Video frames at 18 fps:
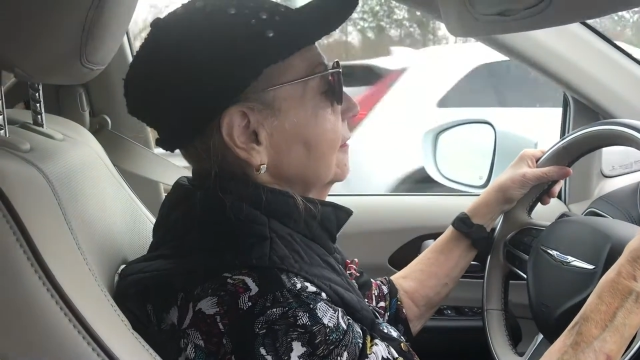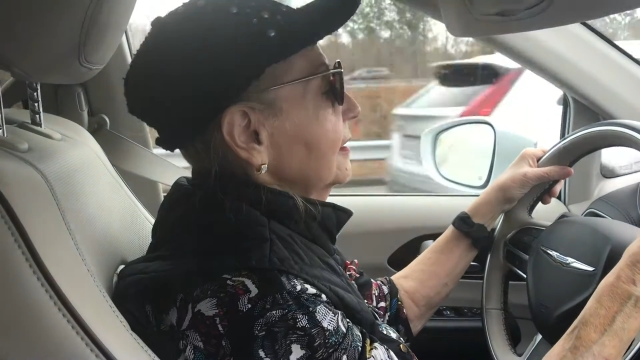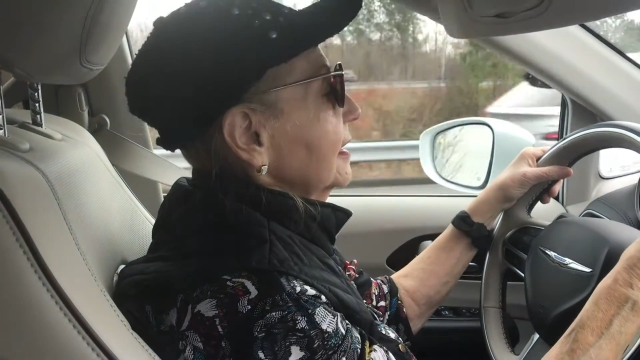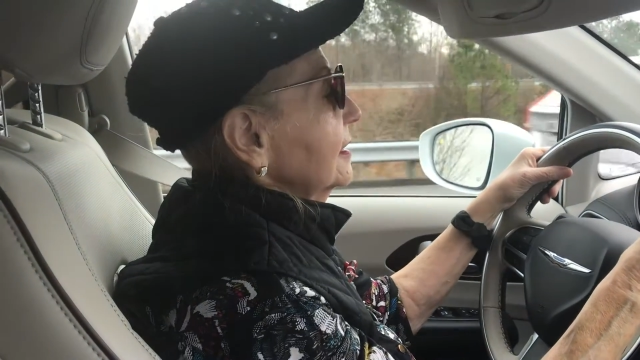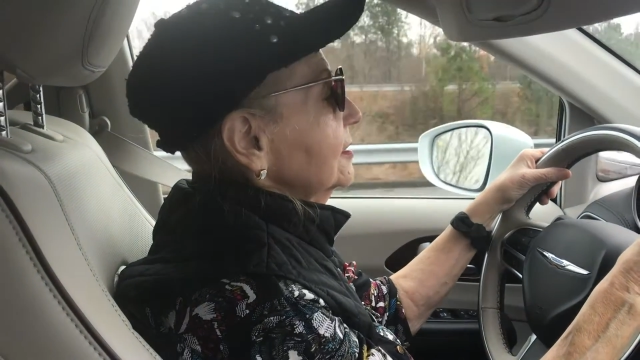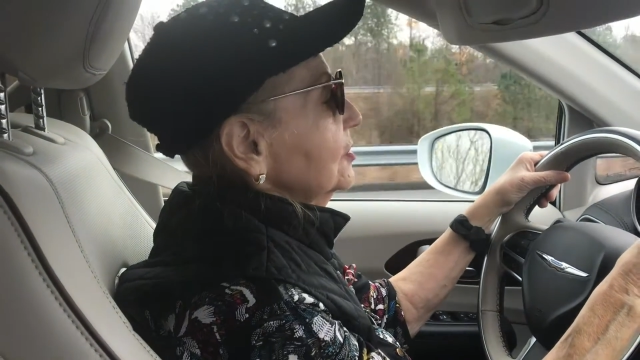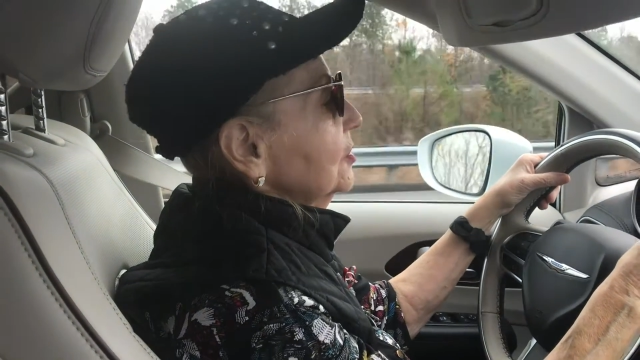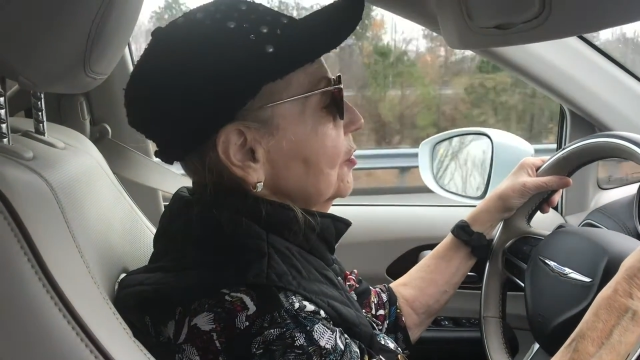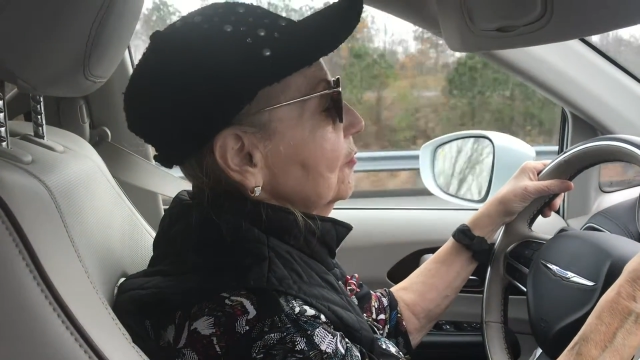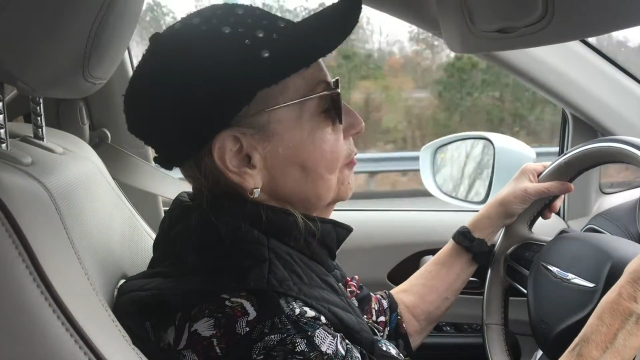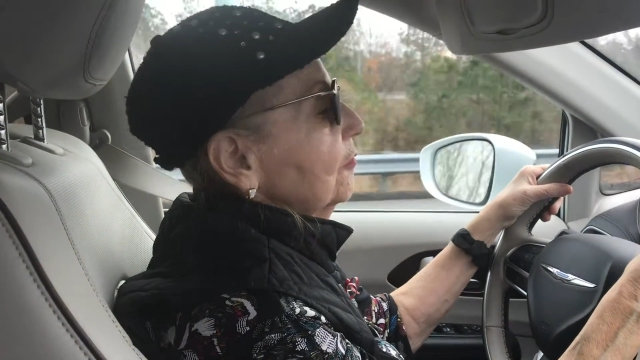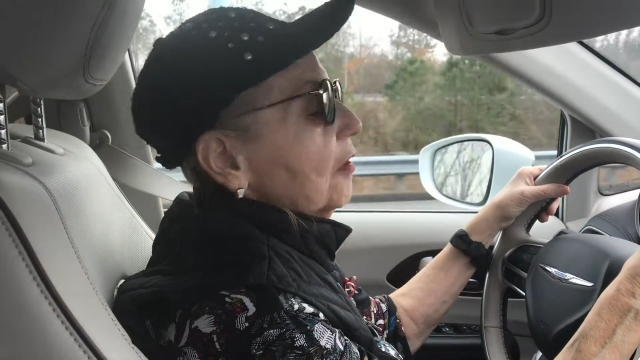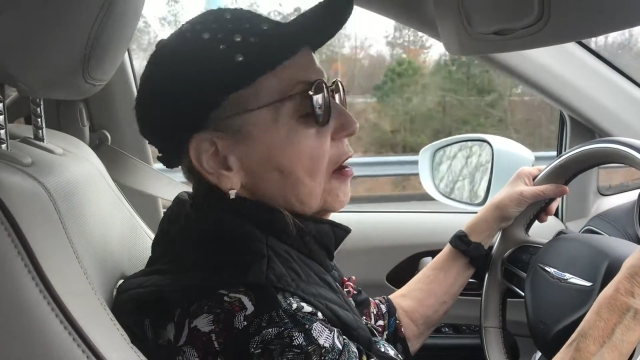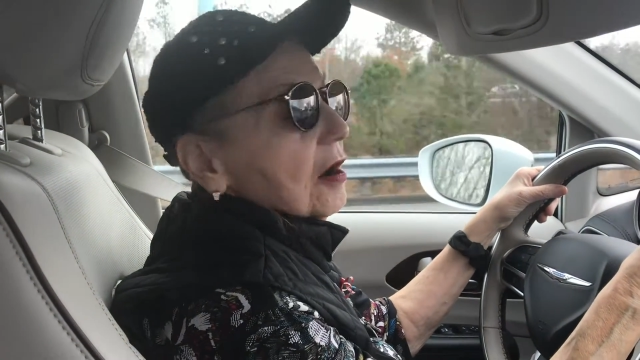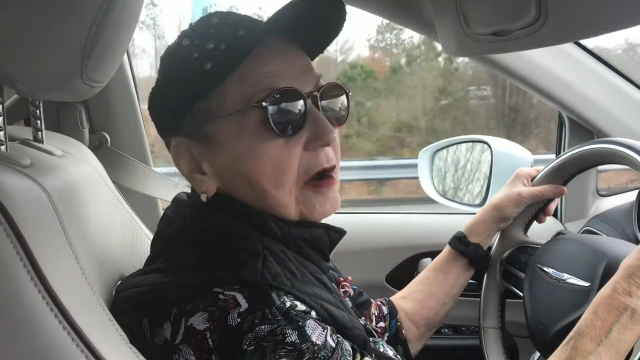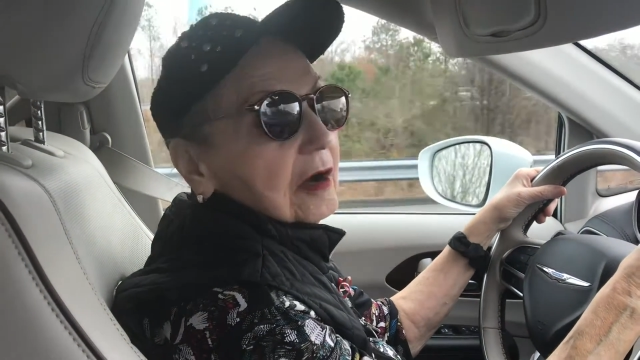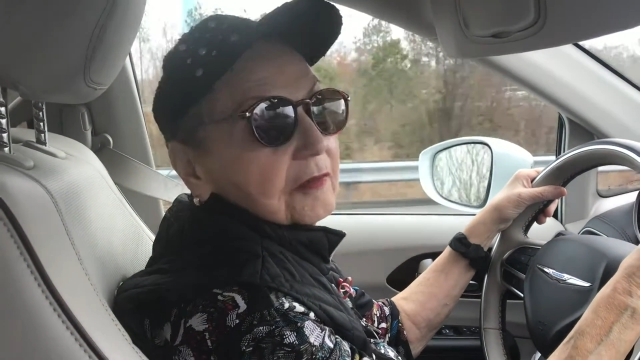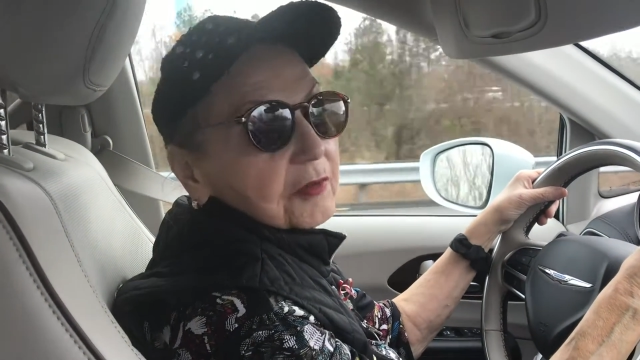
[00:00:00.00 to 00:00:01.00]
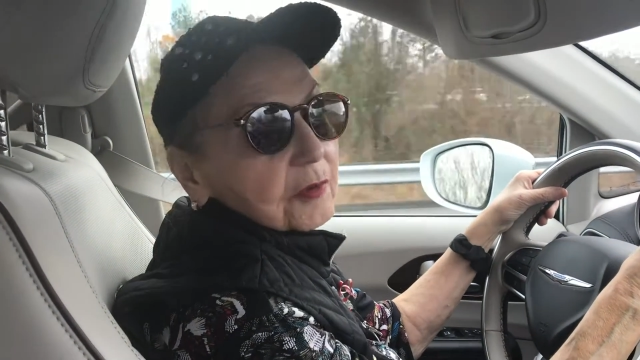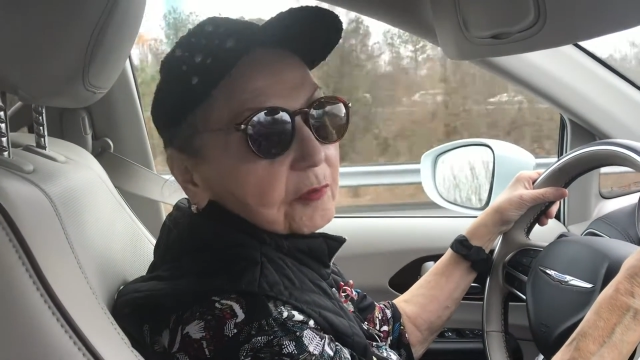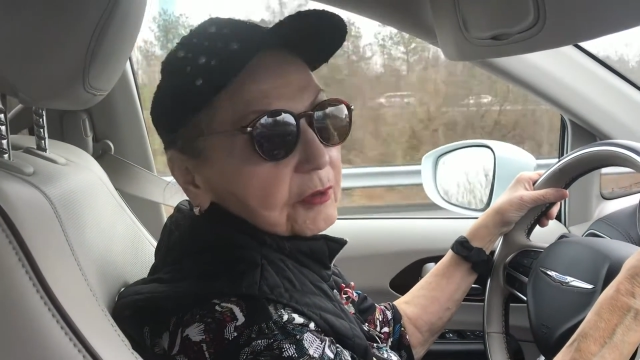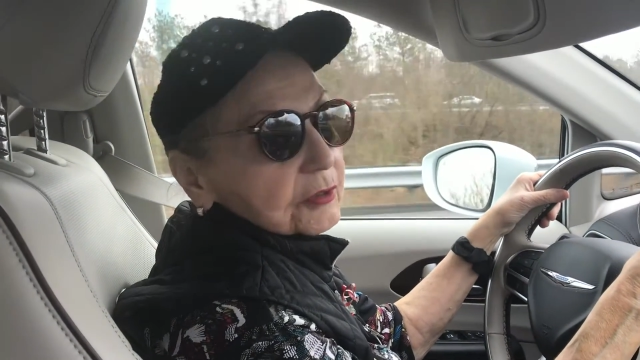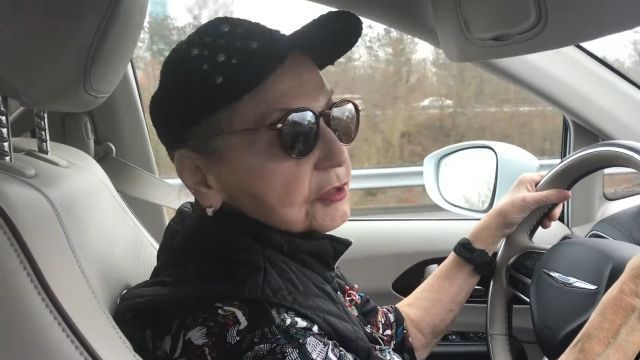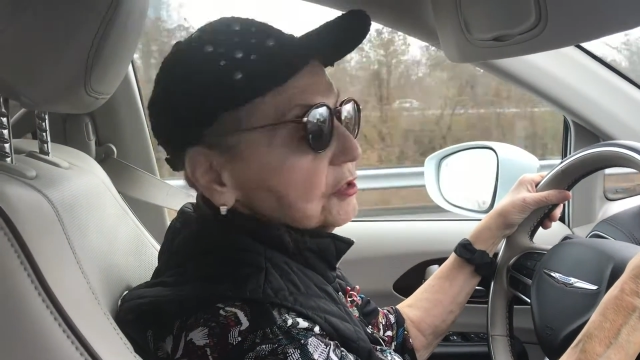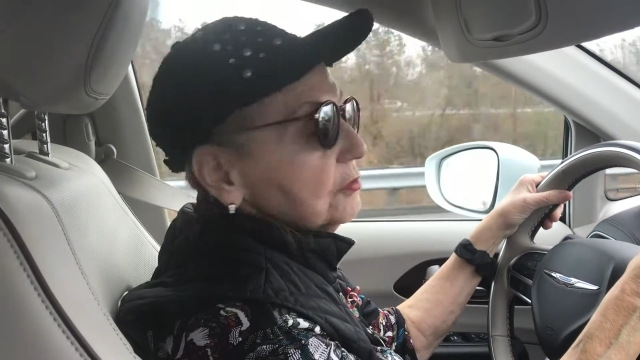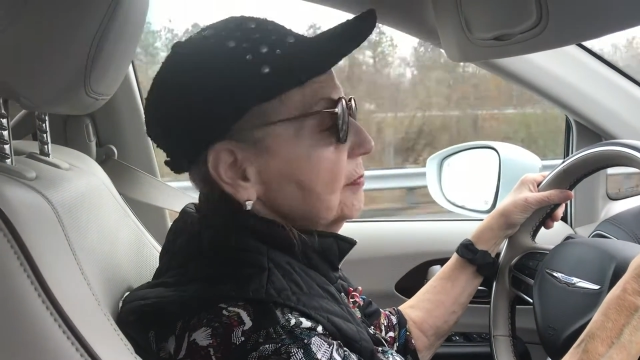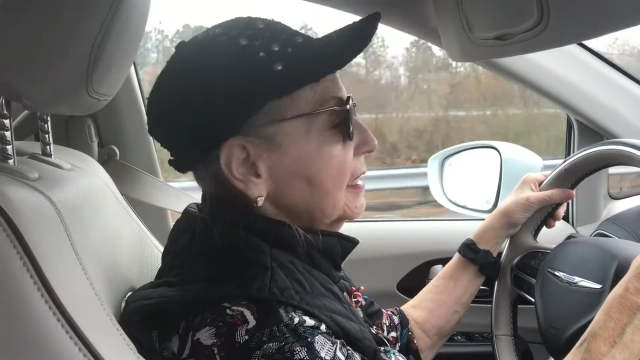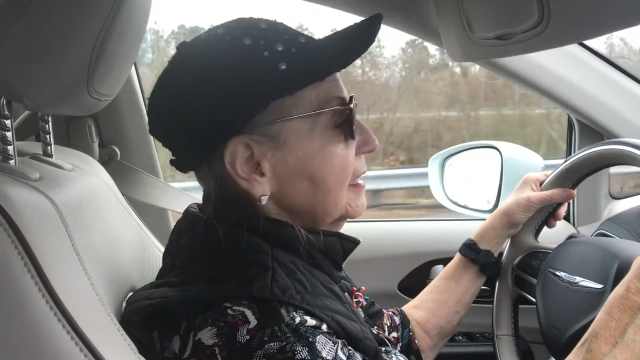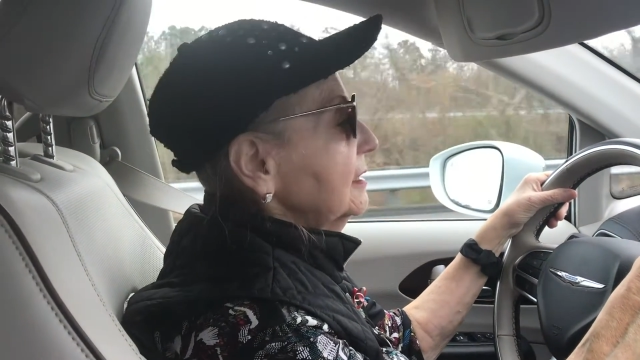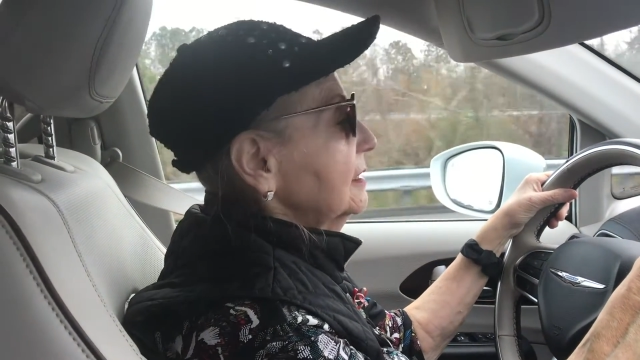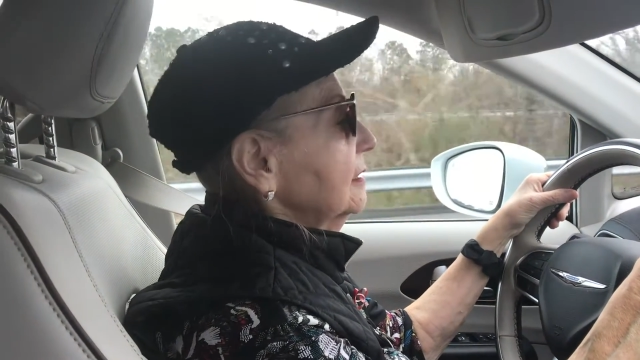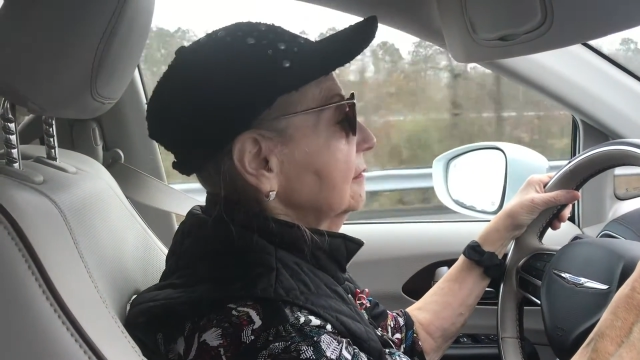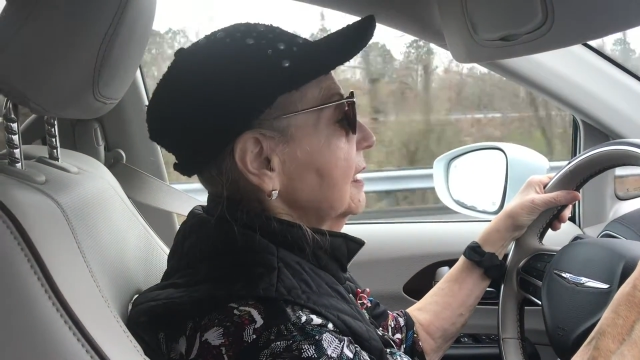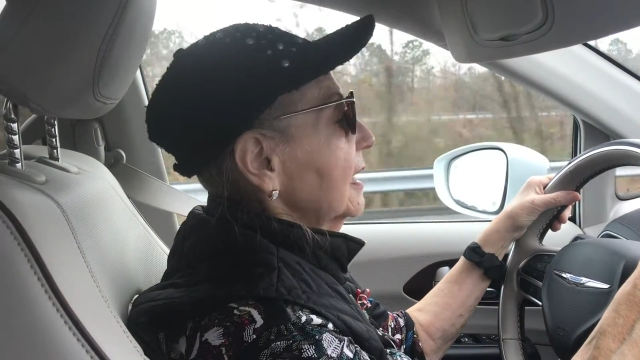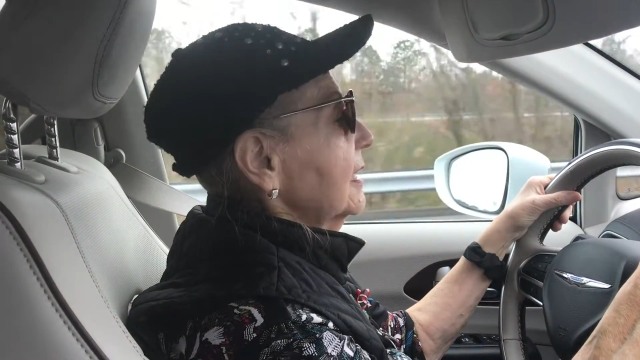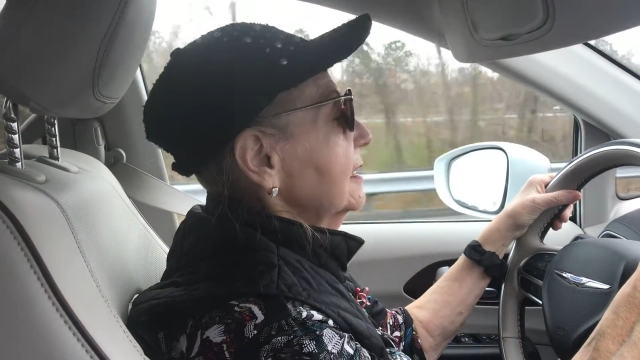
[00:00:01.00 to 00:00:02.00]
that so far there weren't too many
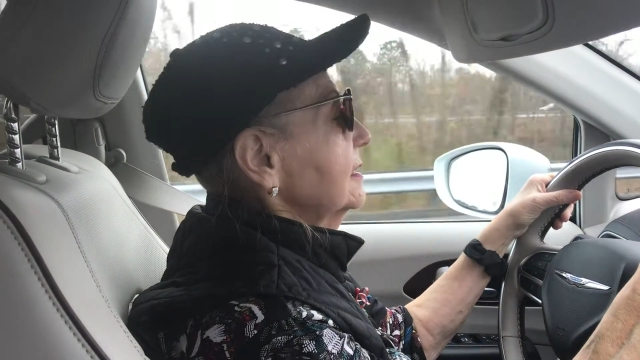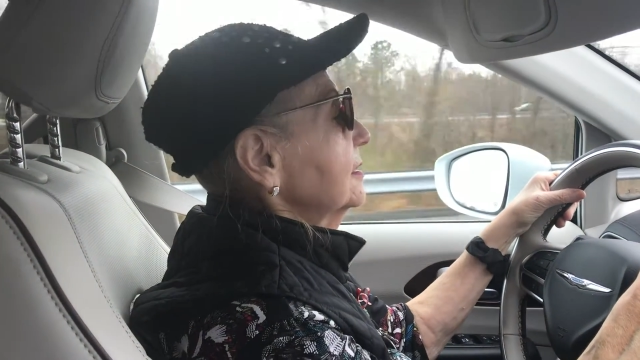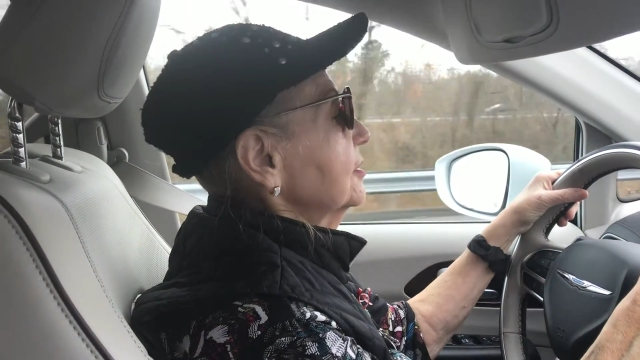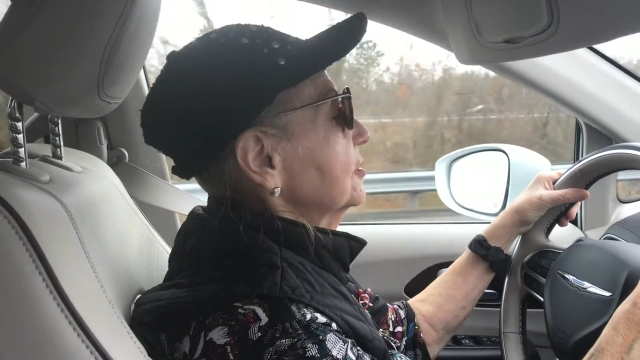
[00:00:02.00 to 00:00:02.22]
delays.